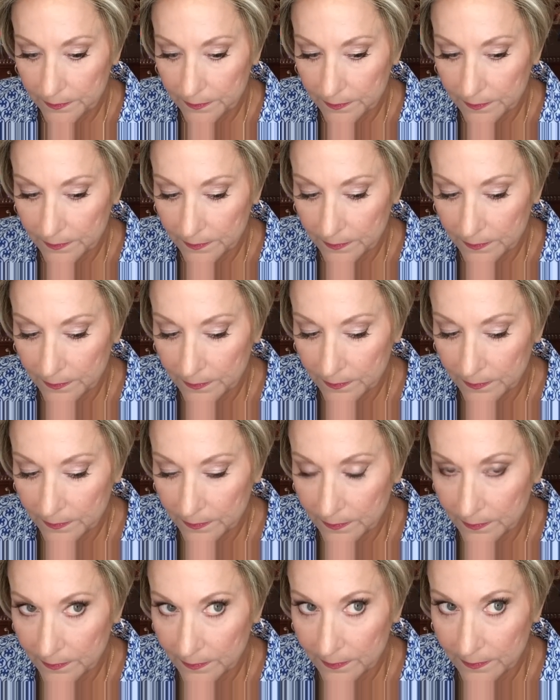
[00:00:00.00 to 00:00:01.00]

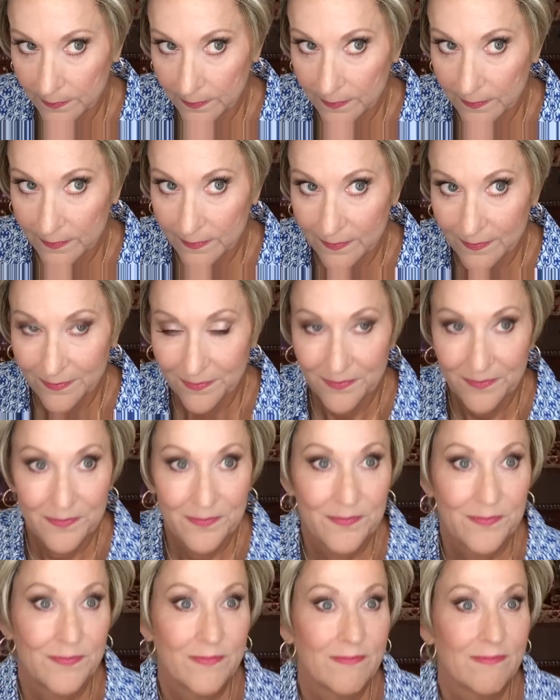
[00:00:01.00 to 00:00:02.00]

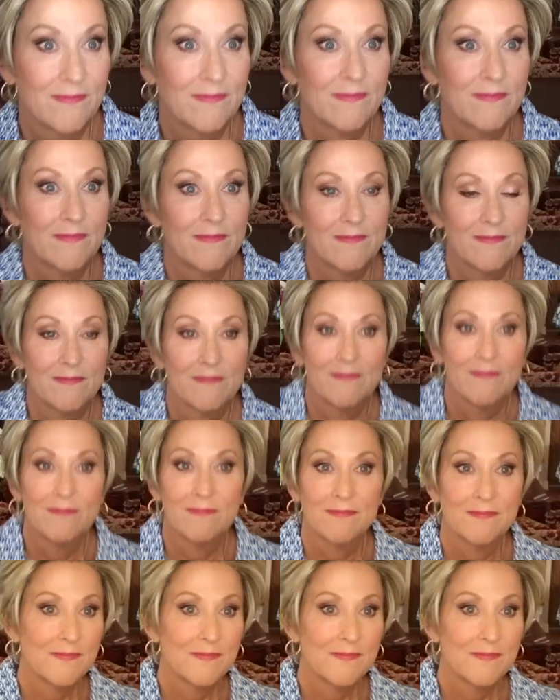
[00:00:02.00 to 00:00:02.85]
(silence)